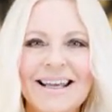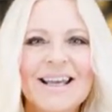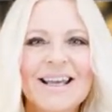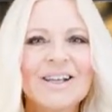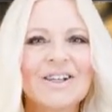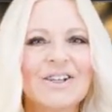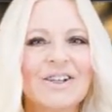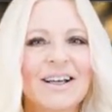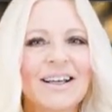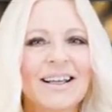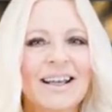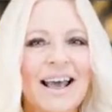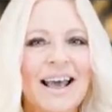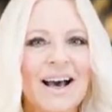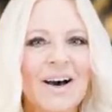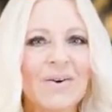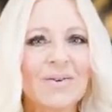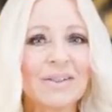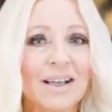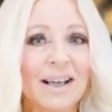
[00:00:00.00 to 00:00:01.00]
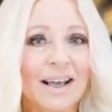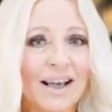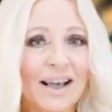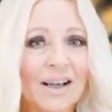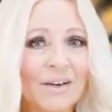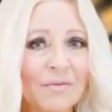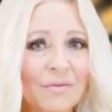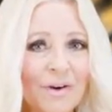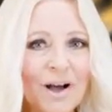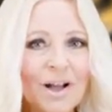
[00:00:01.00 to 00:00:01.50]
Check out and
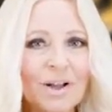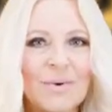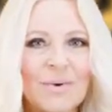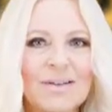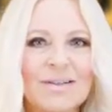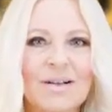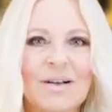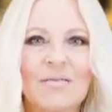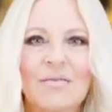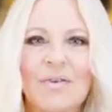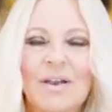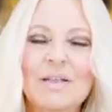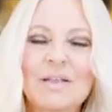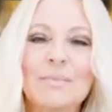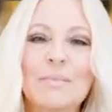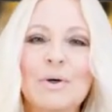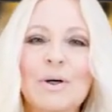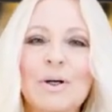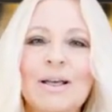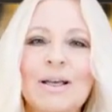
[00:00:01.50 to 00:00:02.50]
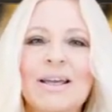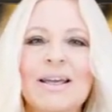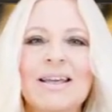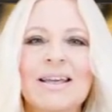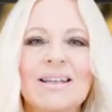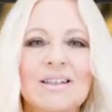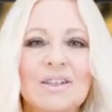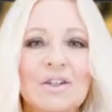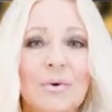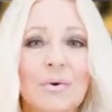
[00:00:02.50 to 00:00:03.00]
follow us on Facebook,
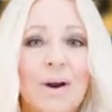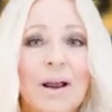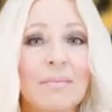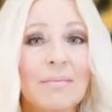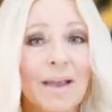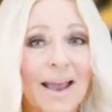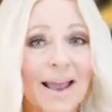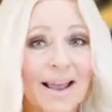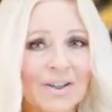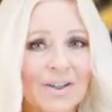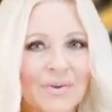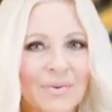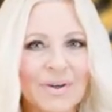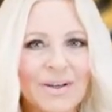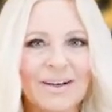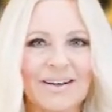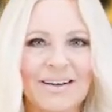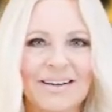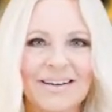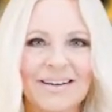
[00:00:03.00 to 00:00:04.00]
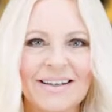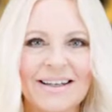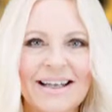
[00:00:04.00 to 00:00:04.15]
Instagram, and Twitter.